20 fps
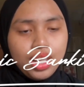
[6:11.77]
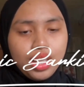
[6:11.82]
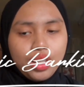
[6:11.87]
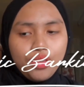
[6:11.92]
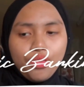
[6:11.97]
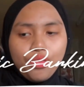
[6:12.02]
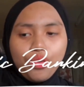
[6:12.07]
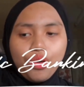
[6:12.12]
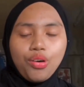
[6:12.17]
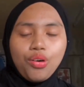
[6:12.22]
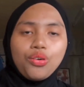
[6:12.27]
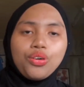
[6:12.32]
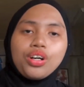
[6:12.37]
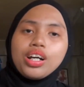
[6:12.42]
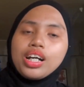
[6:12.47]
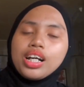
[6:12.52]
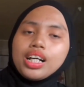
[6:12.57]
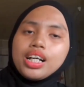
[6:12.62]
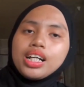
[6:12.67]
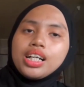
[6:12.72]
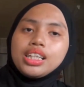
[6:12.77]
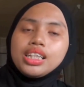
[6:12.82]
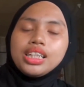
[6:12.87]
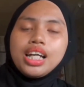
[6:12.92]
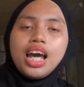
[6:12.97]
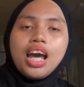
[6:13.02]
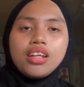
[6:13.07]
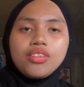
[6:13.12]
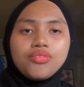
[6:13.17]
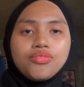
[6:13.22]
So,
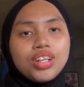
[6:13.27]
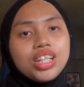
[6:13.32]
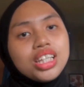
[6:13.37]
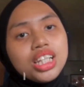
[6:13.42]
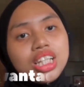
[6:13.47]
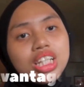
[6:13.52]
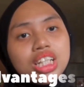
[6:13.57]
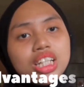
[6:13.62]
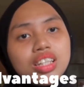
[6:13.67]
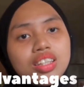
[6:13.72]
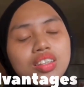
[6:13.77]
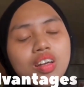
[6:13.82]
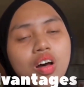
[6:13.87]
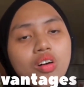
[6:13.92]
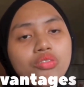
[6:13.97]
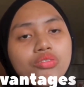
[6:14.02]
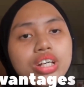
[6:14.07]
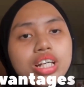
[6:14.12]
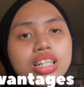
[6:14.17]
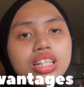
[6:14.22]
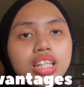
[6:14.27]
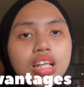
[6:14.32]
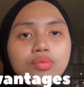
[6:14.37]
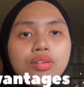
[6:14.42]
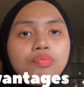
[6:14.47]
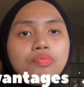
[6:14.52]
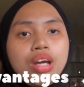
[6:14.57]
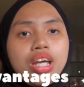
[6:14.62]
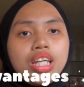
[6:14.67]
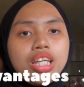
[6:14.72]
the advantages of
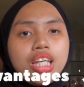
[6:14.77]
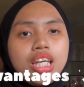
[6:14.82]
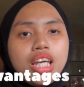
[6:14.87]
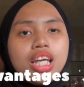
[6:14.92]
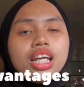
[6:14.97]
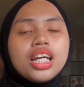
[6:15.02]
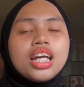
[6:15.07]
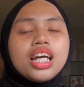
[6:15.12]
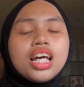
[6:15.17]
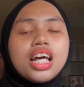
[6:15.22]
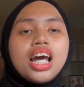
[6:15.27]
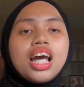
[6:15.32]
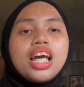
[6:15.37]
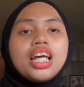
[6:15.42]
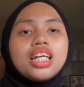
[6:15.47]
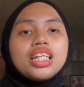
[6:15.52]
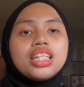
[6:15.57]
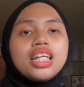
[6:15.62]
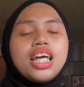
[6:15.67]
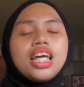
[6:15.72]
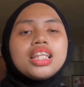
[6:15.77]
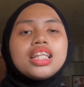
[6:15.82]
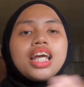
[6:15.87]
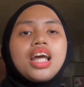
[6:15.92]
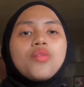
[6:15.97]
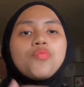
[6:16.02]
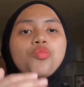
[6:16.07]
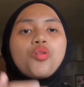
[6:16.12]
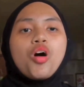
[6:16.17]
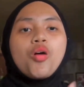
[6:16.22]
Islamic banking is it
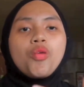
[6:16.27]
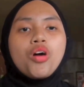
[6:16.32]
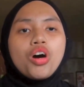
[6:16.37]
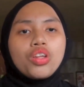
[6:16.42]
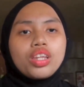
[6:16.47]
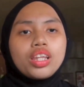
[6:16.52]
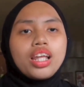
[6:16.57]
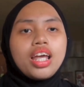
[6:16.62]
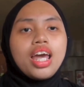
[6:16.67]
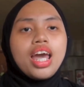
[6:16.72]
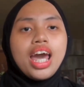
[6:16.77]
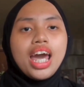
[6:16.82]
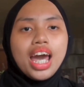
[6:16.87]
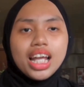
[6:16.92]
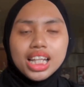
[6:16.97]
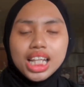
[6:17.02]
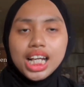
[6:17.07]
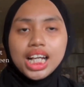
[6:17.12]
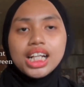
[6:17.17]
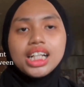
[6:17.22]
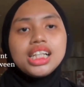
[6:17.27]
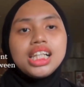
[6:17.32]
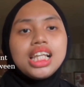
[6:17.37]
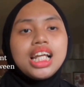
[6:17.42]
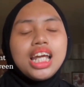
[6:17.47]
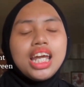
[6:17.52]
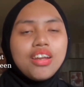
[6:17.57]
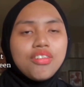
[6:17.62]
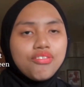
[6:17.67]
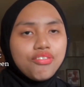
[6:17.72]
can promote ethical
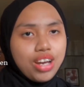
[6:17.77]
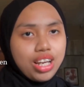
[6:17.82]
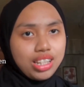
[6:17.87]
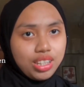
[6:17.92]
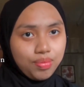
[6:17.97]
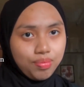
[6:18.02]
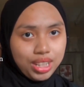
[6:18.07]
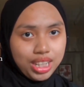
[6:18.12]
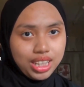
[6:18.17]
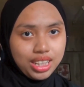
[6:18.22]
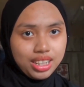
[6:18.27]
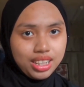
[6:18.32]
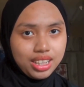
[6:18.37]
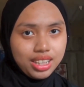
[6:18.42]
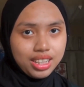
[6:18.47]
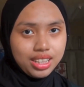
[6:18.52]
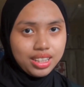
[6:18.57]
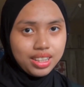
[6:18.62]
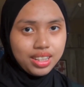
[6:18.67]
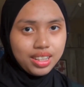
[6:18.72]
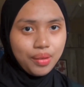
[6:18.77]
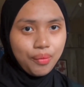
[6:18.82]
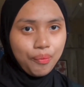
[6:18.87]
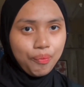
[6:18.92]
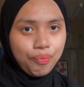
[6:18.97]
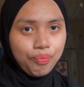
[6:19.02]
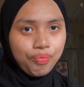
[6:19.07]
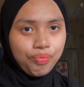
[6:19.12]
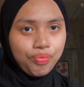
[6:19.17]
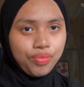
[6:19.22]
investment.
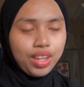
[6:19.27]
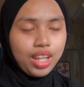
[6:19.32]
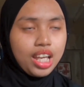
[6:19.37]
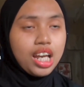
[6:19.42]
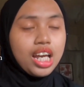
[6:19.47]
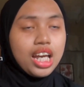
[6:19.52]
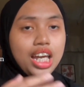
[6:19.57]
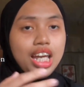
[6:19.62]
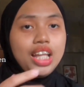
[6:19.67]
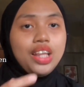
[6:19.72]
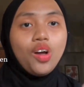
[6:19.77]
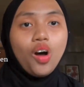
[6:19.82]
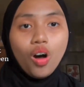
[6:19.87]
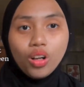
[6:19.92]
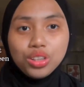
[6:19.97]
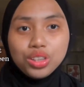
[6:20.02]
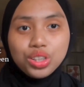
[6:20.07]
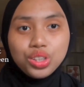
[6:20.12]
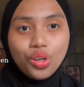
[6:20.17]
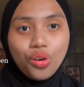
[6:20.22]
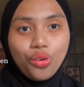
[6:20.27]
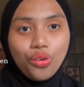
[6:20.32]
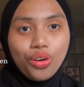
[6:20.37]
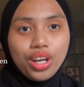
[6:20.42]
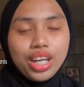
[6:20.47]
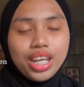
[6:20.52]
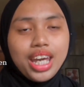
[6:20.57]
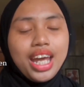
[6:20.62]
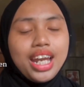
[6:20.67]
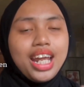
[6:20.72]
It also
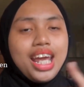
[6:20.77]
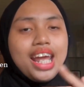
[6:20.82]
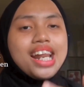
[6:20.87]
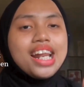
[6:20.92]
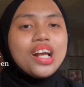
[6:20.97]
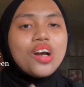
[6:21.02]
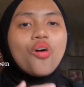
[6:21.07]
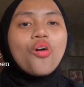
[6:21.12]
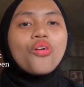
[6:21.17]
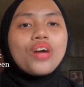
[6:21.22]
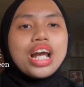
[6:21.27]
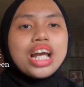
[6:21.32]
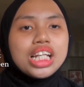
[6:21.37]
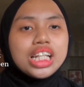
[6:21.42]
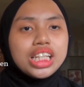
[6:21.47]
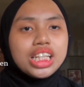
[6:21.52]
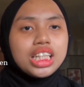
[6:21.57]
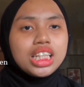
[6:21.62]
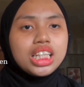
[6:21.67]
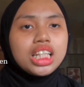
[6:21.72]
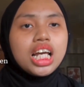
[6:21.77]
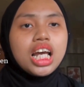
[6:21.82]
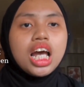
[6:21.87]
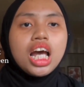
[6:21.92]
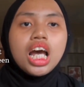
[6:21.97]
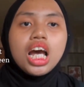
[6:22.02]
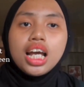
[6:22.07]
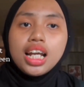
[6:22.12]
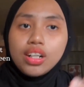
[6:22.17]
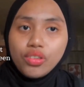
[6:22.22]
can encourage
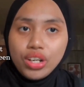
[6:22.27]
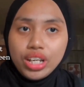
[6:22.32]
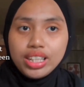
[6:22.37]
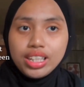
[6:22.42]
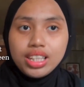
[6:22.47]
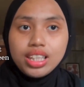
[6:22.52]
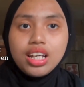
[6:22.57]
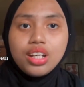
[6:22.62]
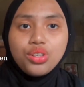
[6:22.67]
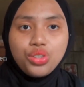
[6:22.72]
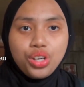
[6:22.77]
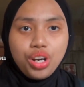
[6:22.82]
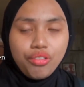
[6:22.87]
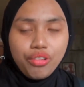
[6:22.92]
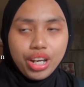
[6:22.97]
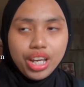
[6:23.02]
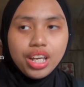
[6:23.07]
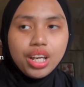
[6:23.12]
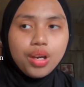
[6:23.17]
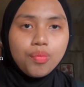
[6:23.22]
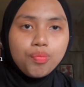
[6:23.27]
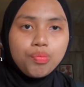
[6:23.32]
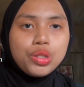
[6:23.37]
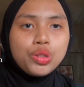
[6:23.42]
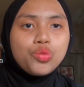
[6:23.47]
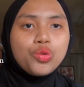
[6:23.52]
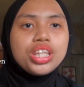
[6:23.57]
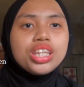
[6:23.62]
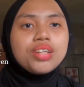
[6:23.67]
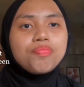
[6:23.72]
risk sharing
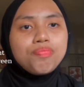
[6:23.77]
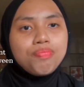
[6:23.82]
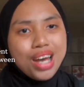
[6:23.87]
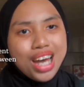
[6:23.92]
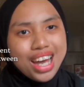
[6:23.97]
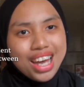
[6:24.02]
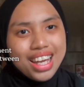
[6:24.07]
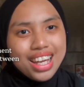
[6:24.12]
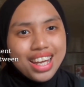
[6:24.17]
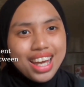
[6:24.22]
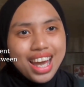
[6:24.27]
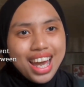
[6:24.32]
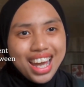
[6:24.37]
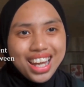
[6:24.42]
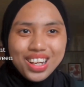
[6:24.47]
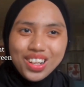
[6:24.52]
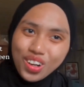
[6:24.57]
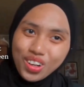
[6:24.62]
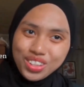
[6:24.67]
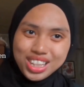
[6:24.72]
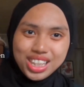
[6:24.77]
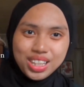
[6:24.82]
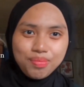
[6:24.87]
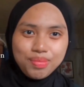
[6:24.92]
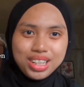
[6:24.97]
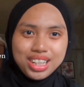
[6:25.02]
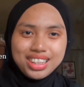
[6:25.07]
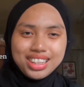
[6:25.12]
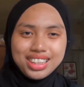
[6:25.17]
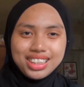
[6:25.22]
between the bank and
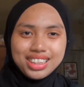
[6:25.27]
consumer.